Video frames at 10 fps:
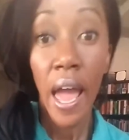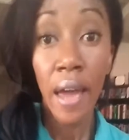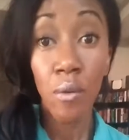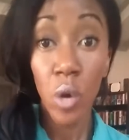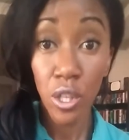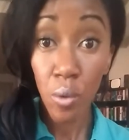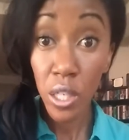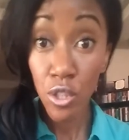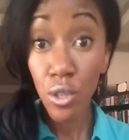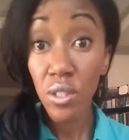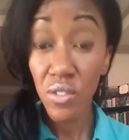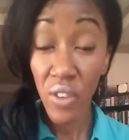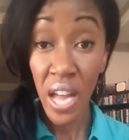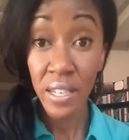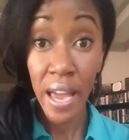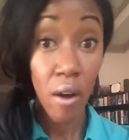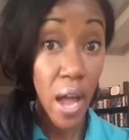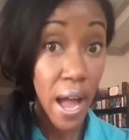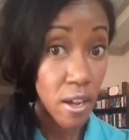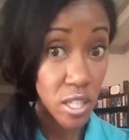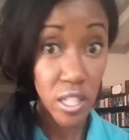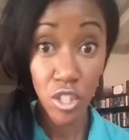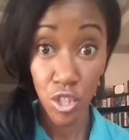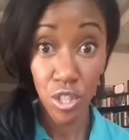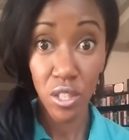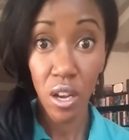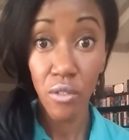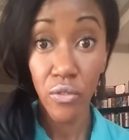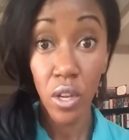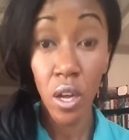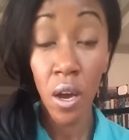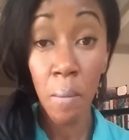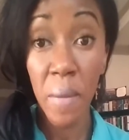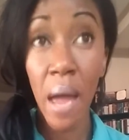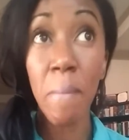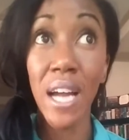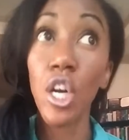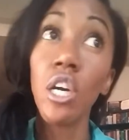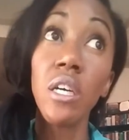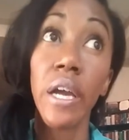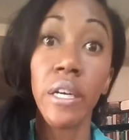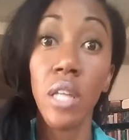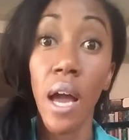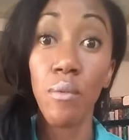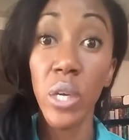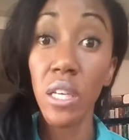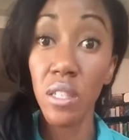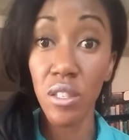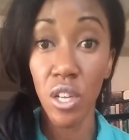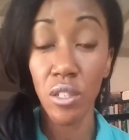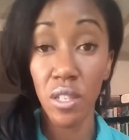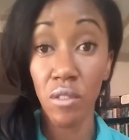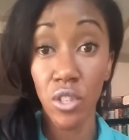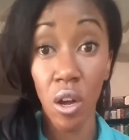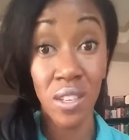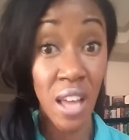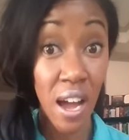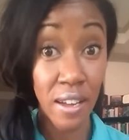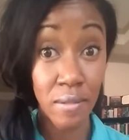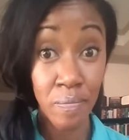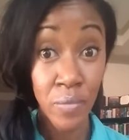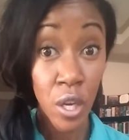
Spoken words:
And what you want to do is find out how to list yourself. At my current airline, we can list ourselves online.